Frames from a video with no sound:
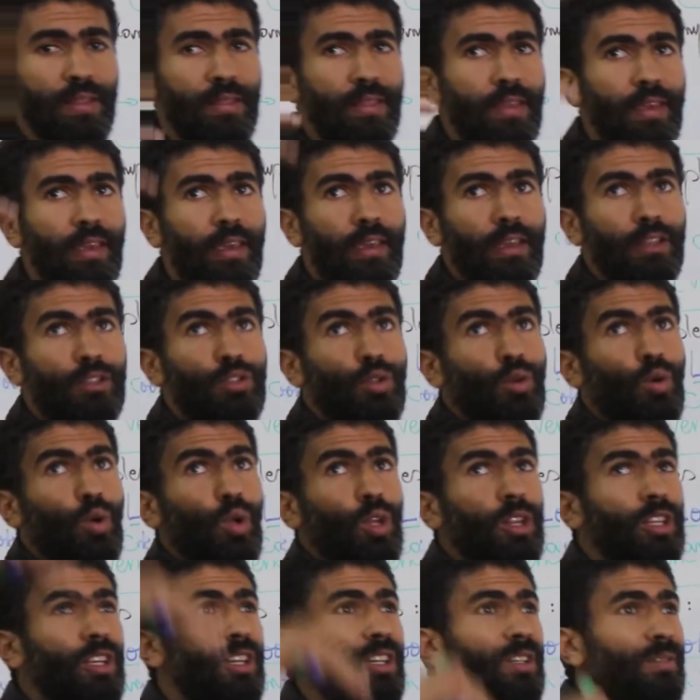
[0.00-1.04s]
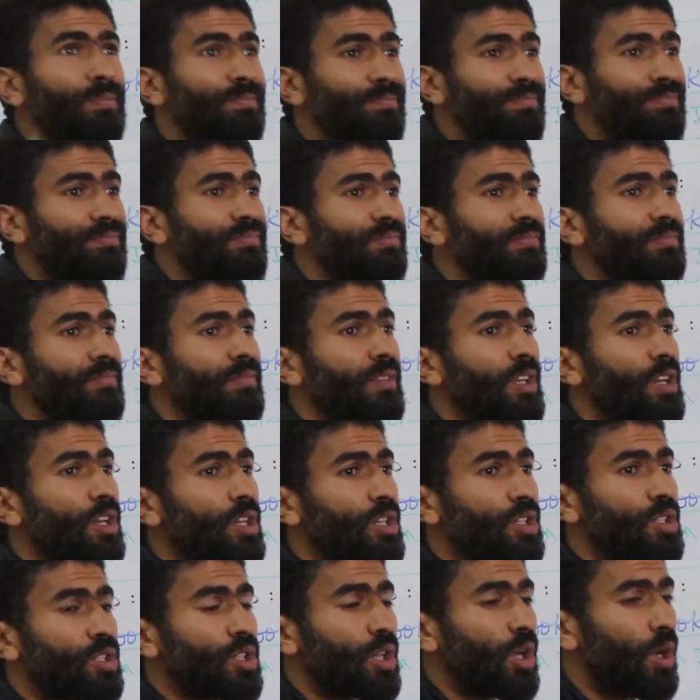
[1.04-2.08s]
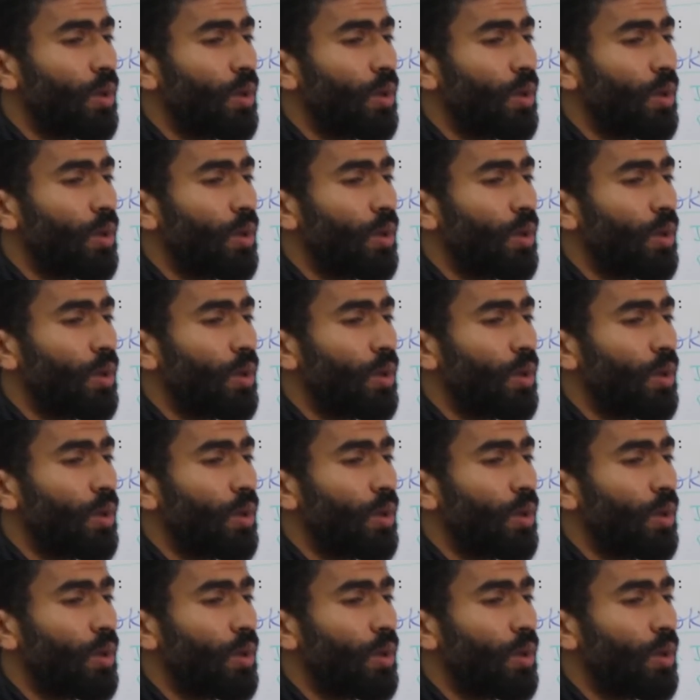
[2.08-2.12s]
they get older. So